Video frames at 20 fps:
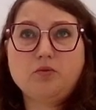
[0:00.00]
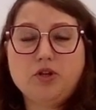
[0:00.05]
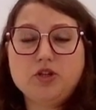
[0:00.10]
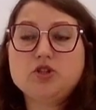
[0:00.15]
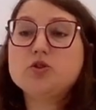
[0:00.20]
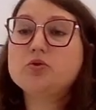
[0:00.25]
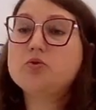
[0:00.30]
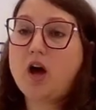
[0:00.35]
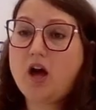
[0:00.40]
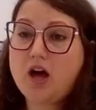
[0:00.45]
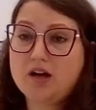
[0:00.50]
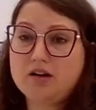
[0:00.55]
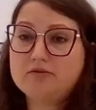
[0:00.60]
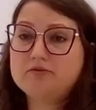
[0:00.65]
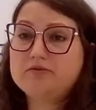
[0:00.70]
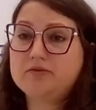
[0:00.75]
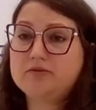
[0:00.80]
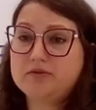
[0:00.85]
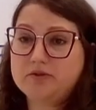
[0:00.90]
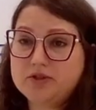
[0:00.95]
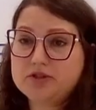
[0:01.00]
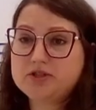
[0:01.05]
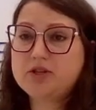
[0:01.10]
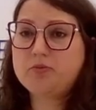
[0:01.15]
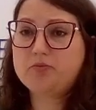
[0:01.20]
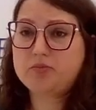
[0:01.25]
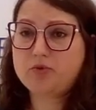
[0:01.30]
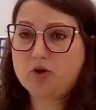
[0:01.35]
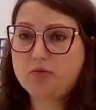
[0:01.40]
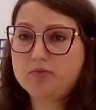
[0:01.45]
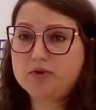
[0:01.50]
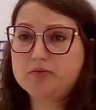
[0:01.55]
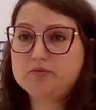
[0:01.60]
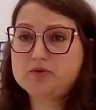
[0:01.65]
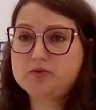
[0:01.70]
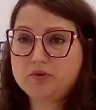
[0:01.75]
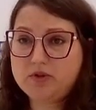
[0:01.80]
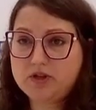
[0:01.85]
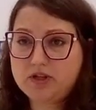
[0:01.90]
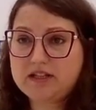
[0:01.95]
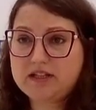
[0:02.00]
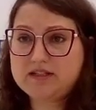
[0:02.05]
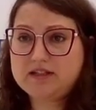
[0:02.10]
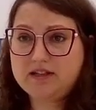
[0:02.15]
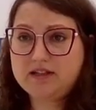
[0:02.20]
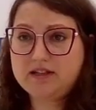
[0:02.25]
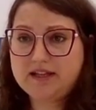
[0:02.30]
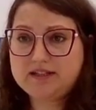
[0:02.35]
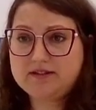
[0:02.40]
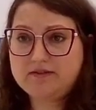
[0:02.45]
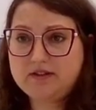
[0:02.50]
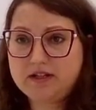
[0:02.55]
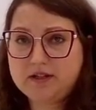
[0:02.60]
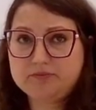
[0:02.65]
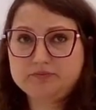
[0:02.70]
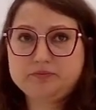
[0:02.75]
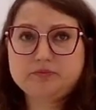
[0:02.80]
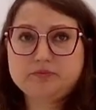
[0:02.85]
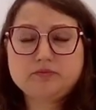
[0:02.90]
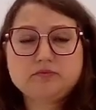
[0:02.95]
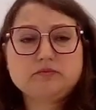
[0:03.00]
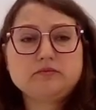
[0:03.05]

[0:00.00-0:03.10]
we do have some problems with that in Latvia.